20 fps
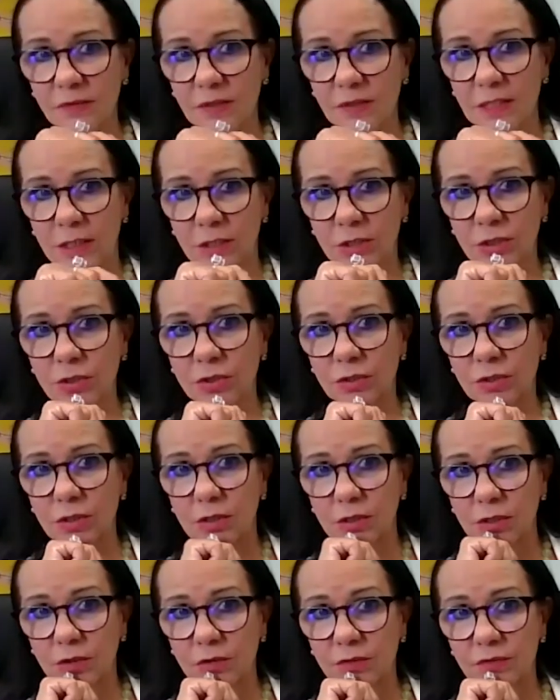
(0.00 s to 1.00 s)
of the issue
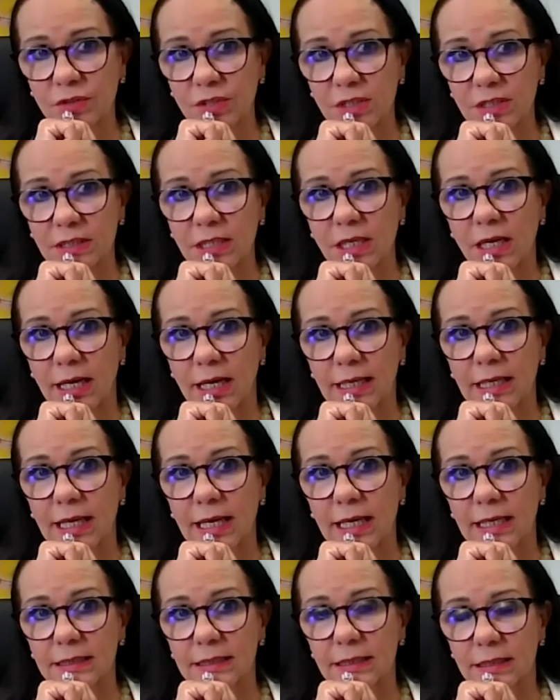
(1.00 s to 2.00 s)
that you've just
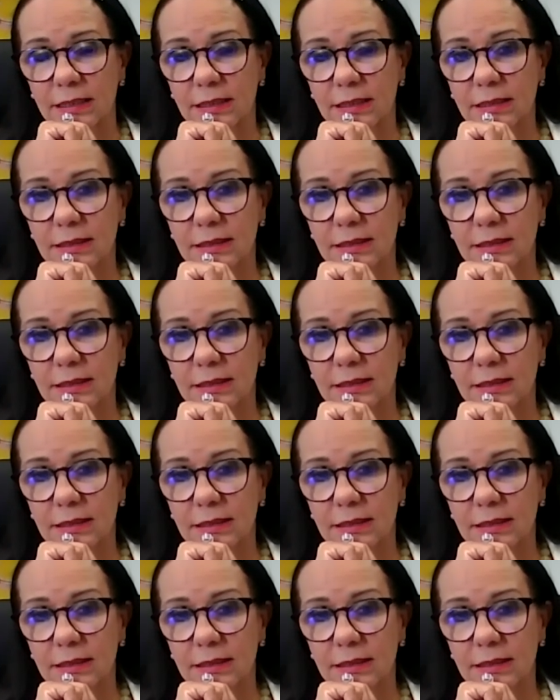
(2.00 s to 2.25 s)
highlighted.